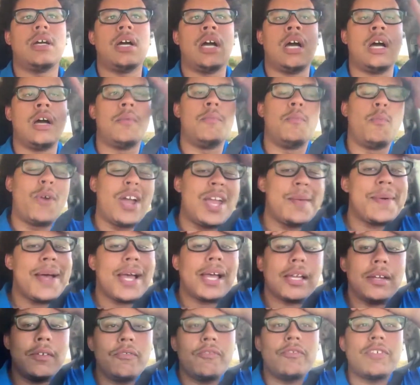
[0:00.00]
um, way
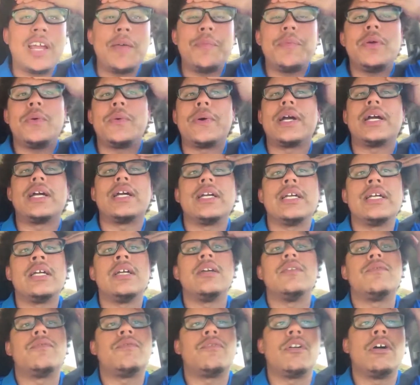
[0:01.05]
back in
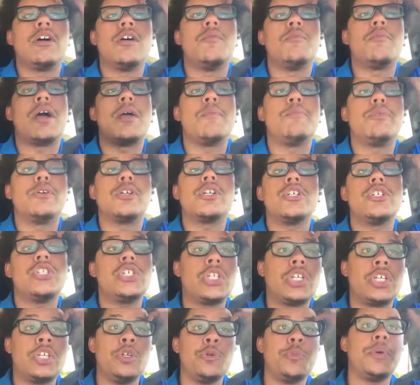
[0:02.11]
February from my
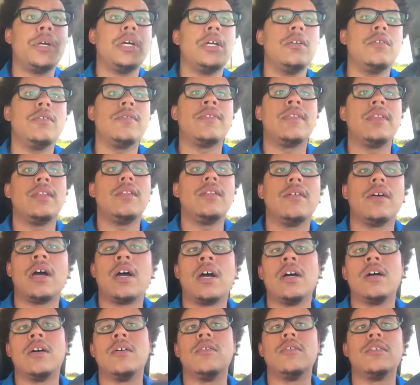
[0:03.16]
Bookish Cupid
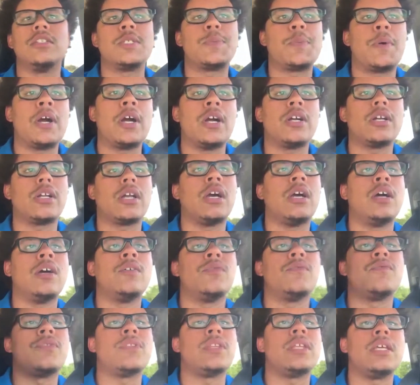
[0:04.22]
uh, as part
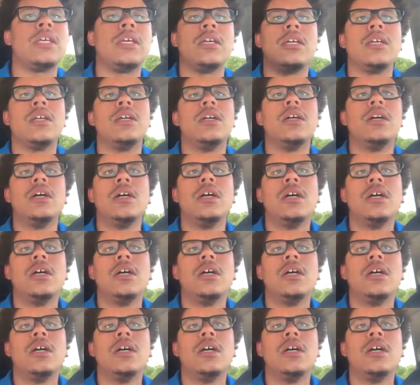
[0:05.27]
of the